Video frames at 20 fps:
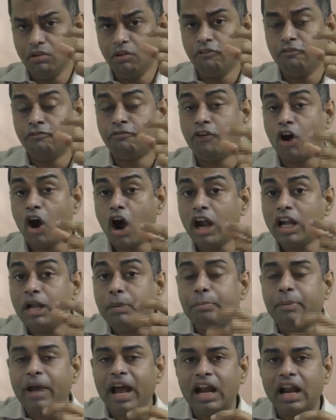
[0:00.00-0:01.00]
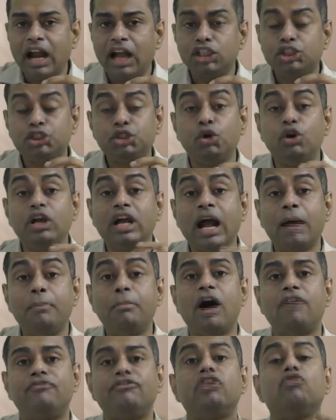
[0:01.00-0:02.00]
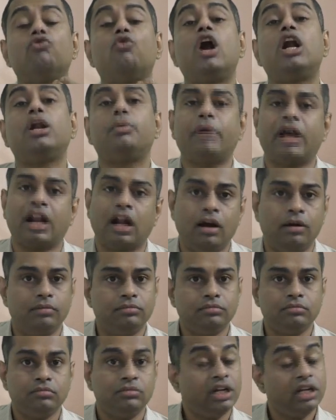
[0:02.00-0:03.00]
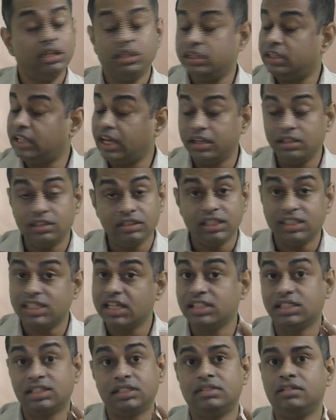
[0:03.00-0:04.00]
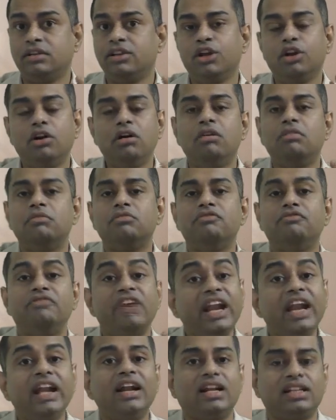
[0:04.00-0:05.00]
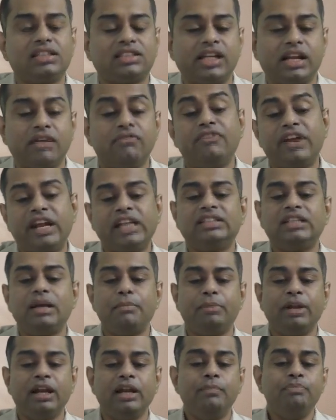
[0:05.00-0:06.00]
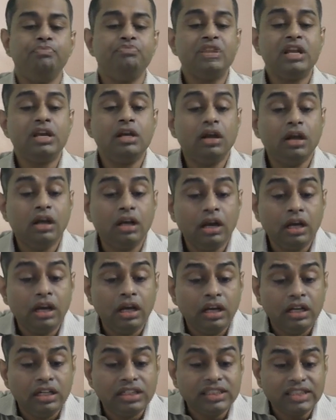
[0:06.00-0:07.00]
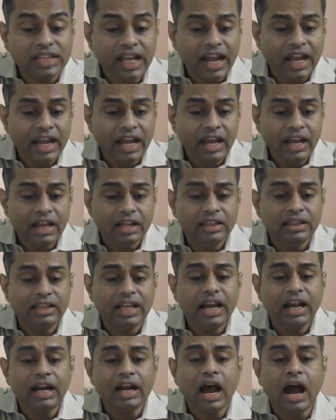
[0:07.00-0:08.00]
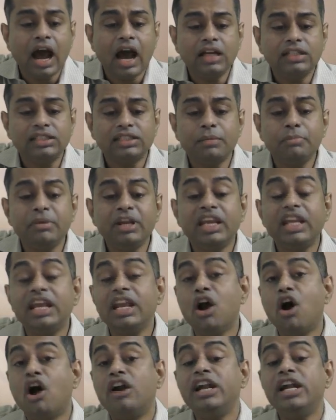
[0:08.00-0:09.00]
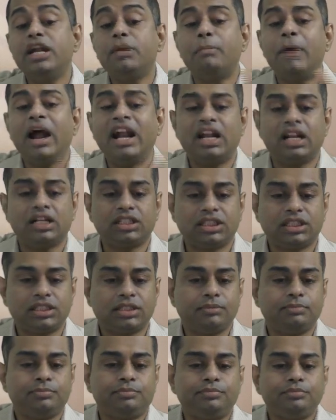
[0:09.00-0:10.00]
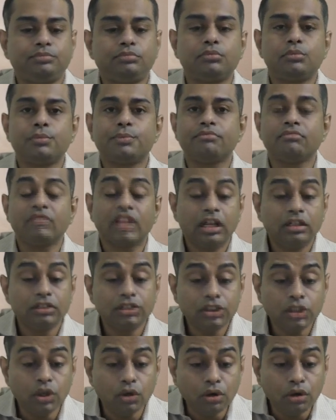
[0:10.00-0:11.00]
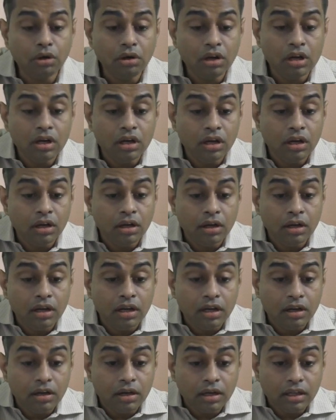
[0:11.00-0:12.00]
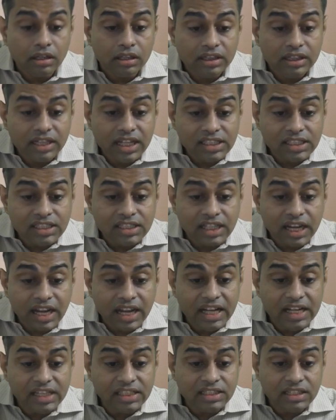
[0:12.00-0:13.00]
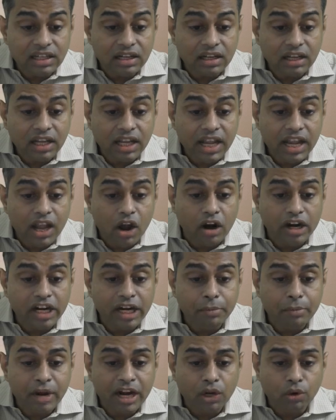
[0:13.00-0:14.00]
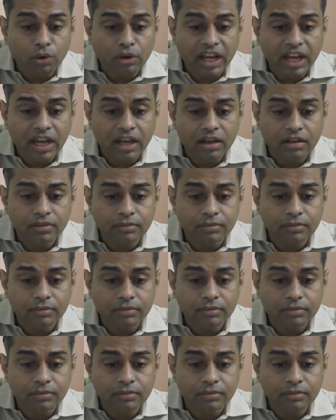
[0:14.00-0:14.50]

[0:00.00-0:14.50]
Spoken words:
what para should come after what para. Then this is very interesting. For example, say there are some key audit matters. So this is key audit matter. Okay,